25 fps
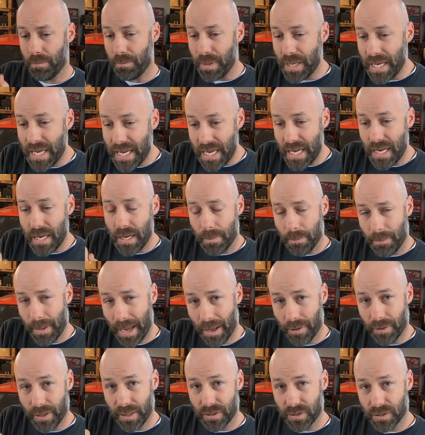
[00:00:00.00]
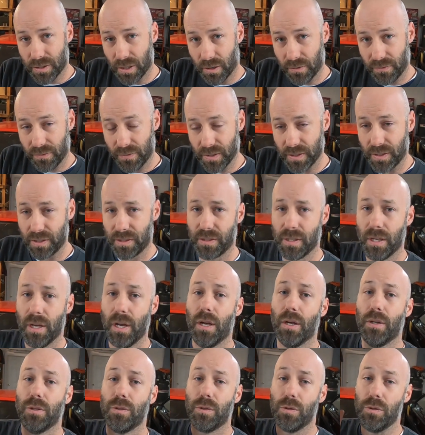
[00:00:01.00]
bead mounting surface
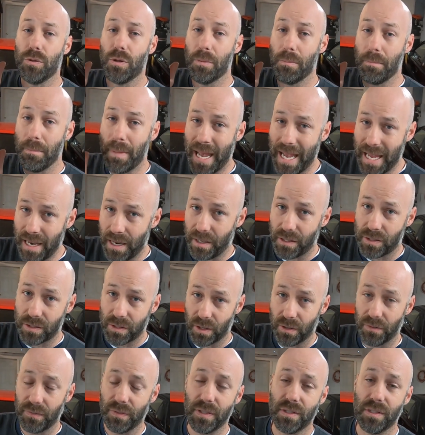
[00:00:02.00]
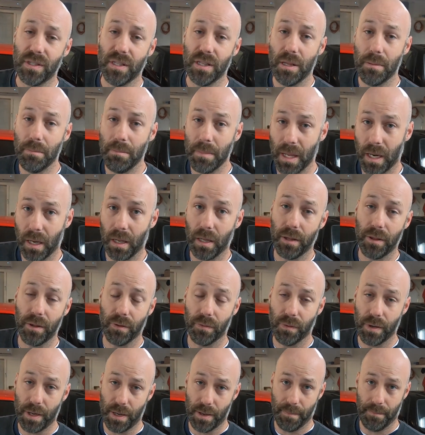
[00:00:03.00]
to the mating surface in the middle of the
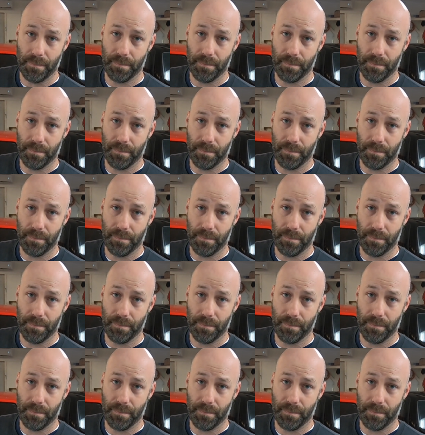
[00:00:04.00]
rim.